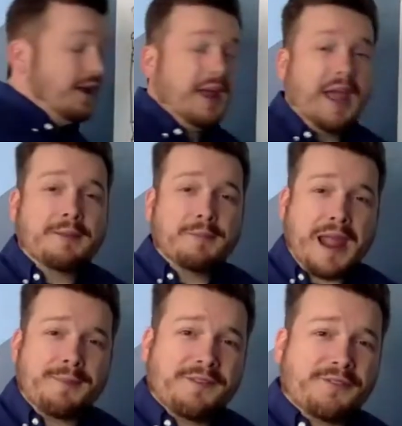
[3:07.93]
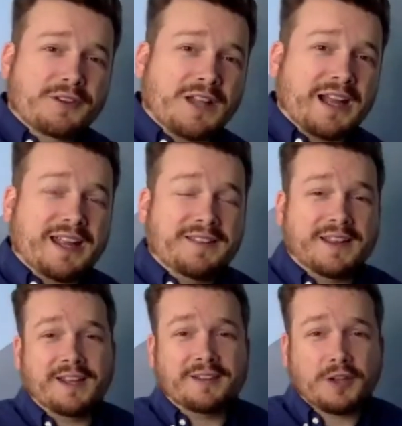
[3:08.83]
And maybe if you're lucky, the
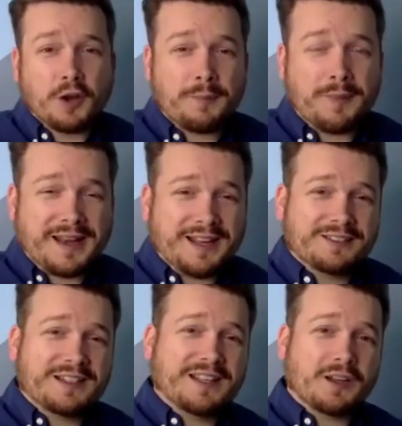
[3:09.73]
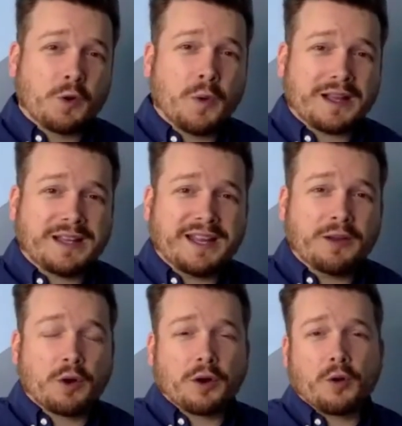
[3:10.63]
kids go to bed easily and quickly,
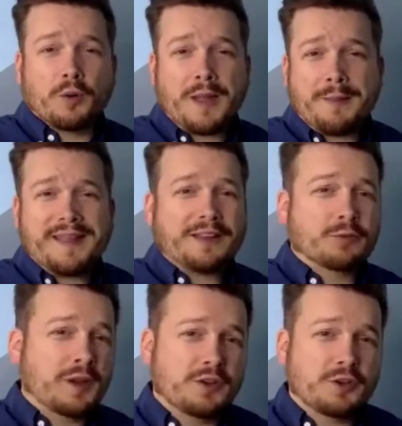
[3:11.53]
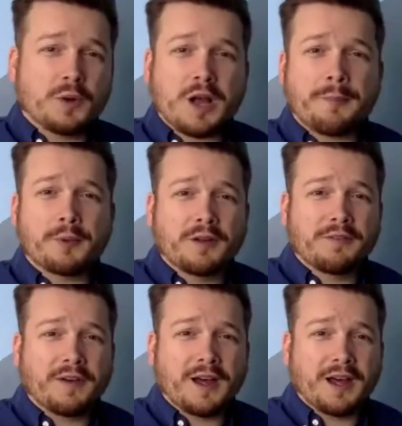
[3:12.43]
or maybe that's when you do a couple of
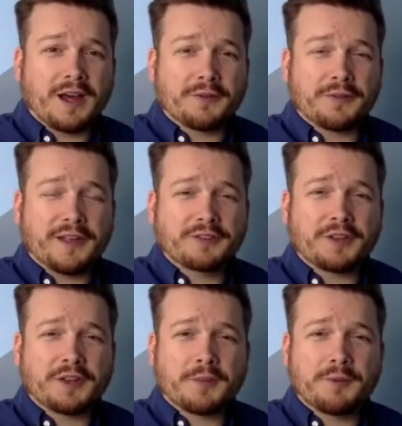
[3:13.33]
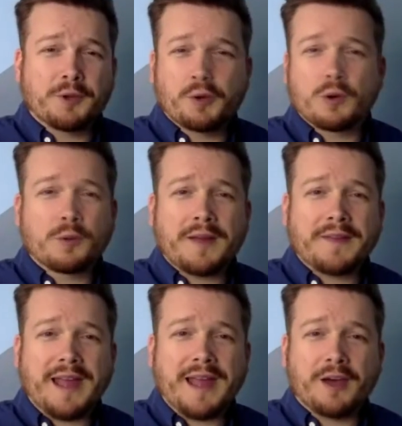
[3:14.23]
other things on the computer or around
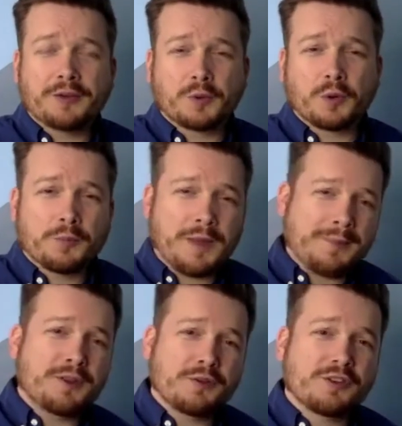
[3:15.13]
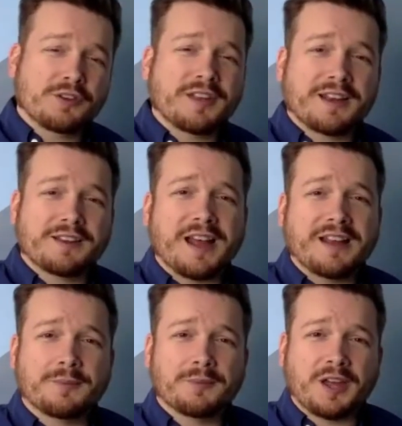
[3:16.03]
the house, or maybe you just set aside
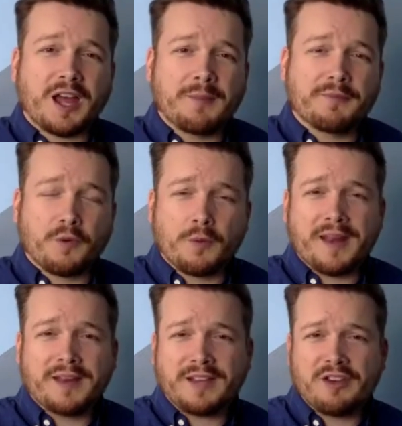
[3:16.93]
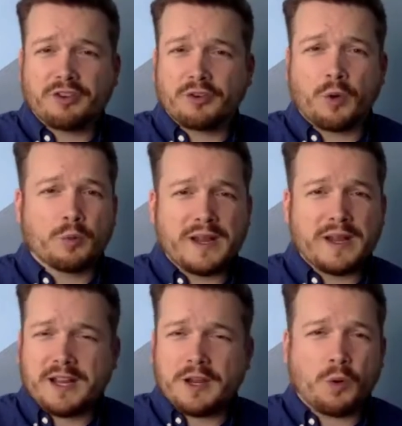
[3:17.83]
some time for meditation or
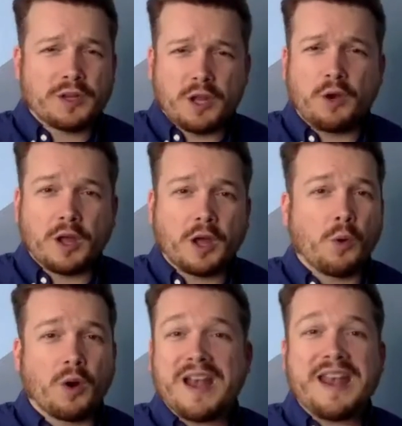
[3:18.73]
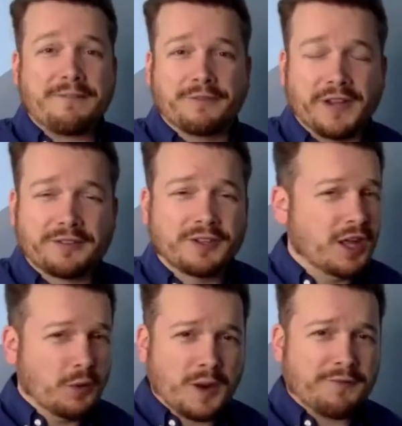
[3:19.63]
reading or yoga or Netflix,
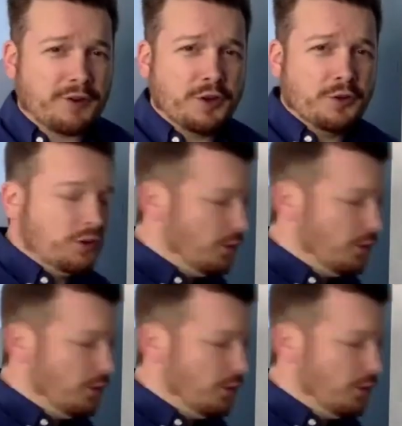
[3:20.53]
whatever you do